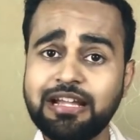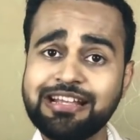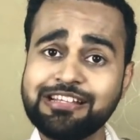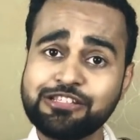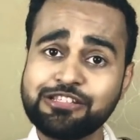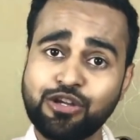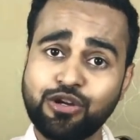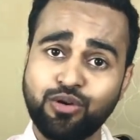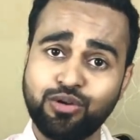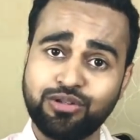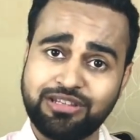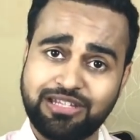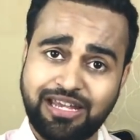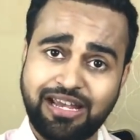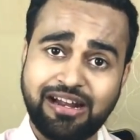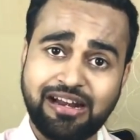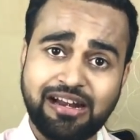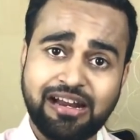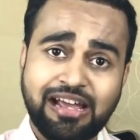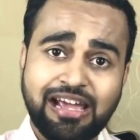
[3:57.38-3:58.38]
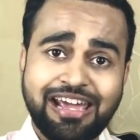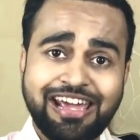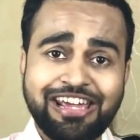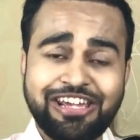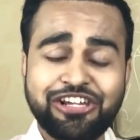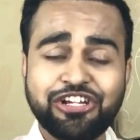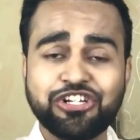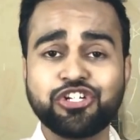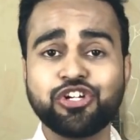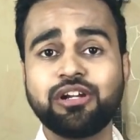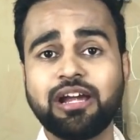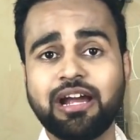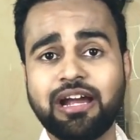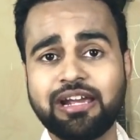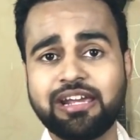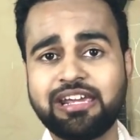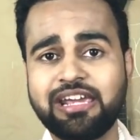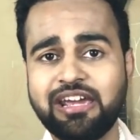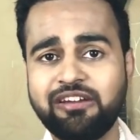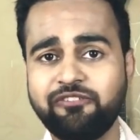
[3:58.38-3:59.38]
So there you
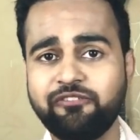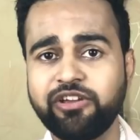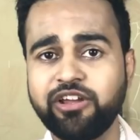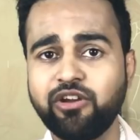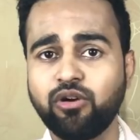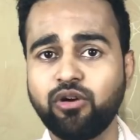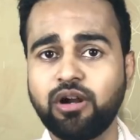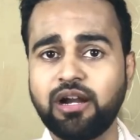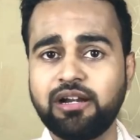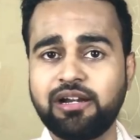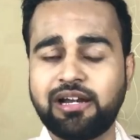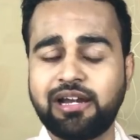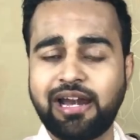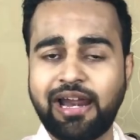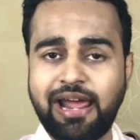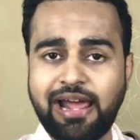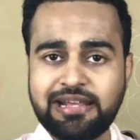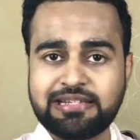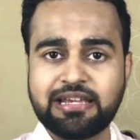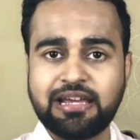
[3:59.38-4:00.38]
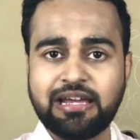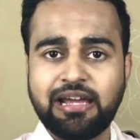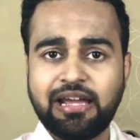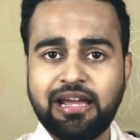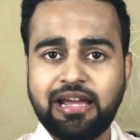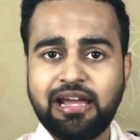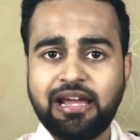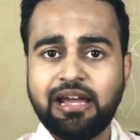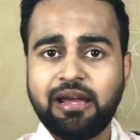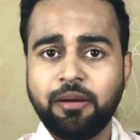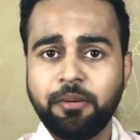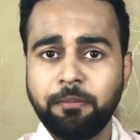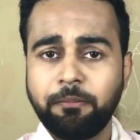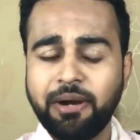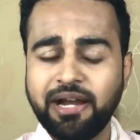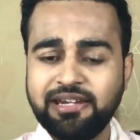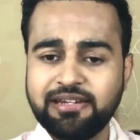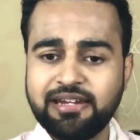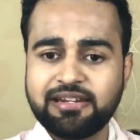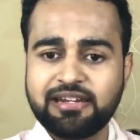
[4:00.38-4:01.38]
should give your address.
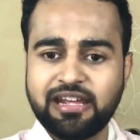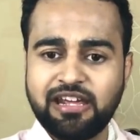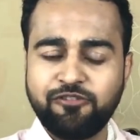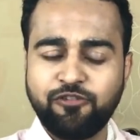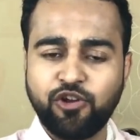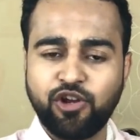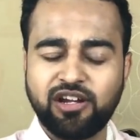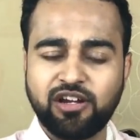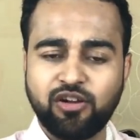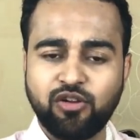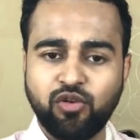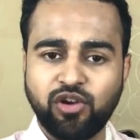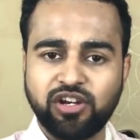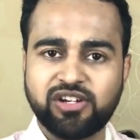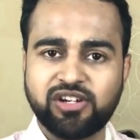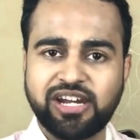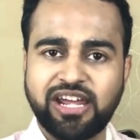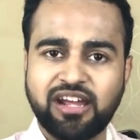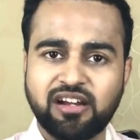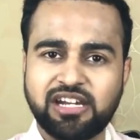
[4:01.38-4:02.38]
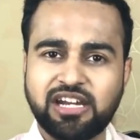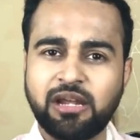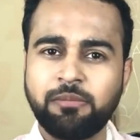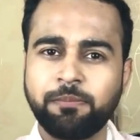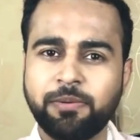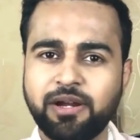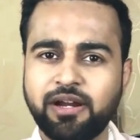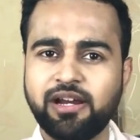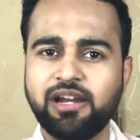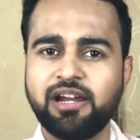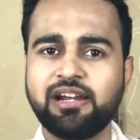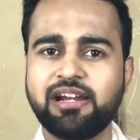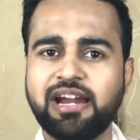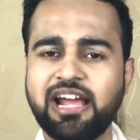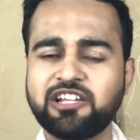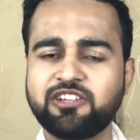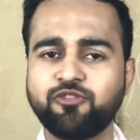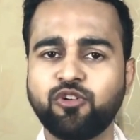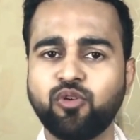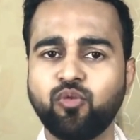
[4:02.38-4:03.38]
Mind it, if you're going to take a temporary
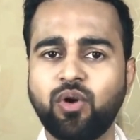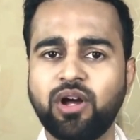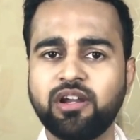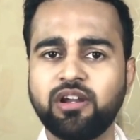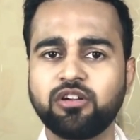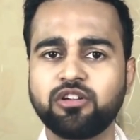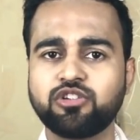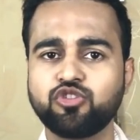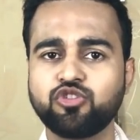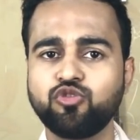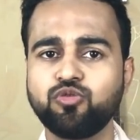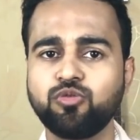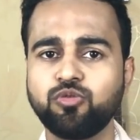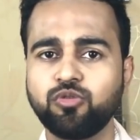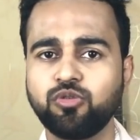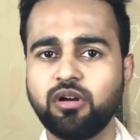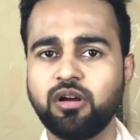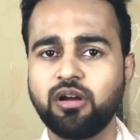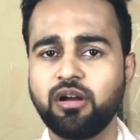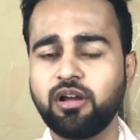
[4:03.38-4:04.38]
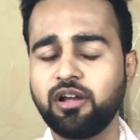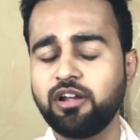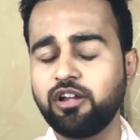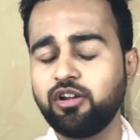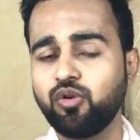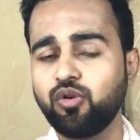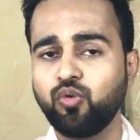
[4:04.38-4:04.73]
address for 1 or 2